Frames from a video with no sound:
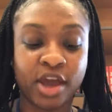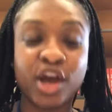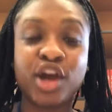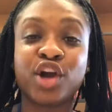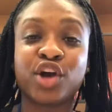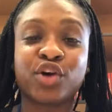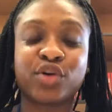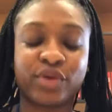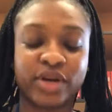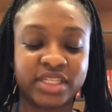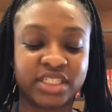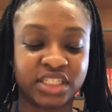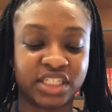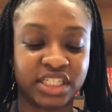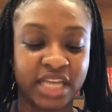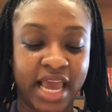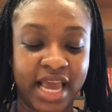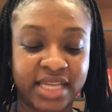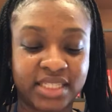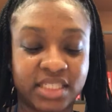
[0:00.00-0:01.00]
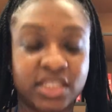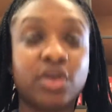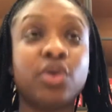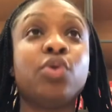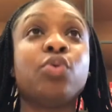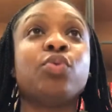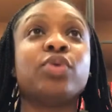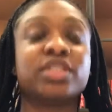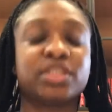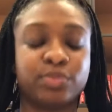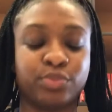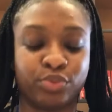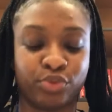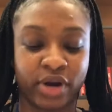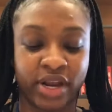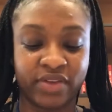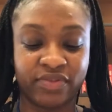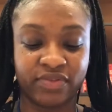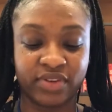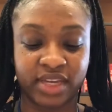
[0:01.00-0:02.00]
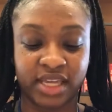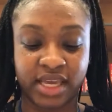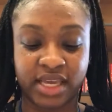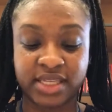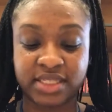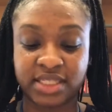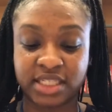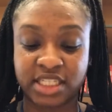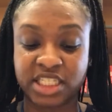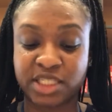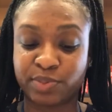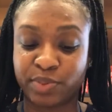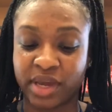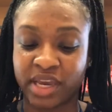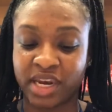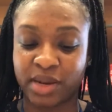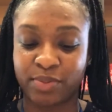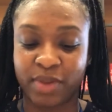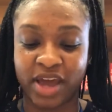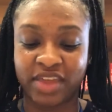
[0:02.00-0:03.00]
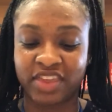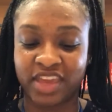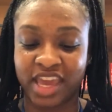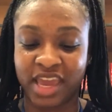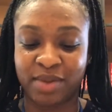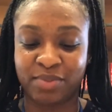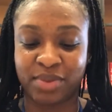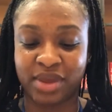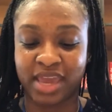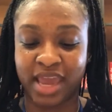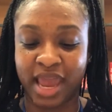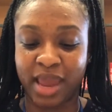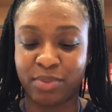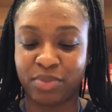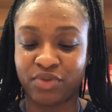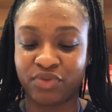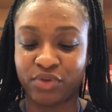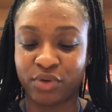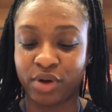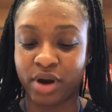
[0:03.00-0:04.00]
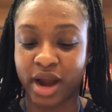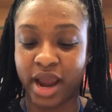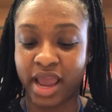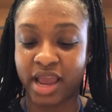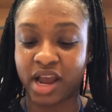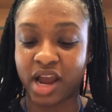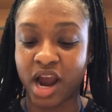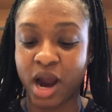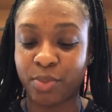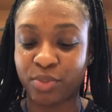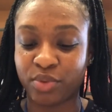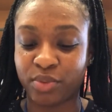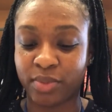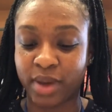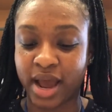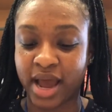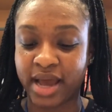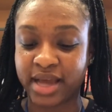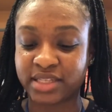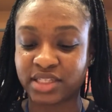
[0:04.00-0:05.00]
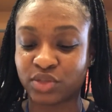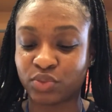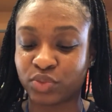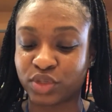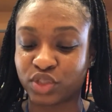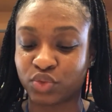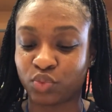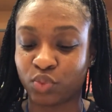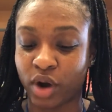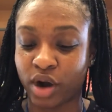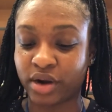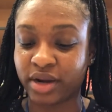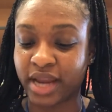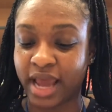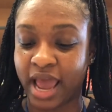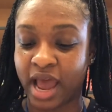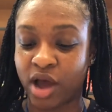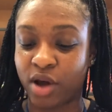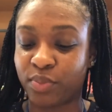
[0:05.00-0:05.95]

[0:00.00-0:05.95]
Chris Jackson was briefly suspended by the NBA before a compromise was worked out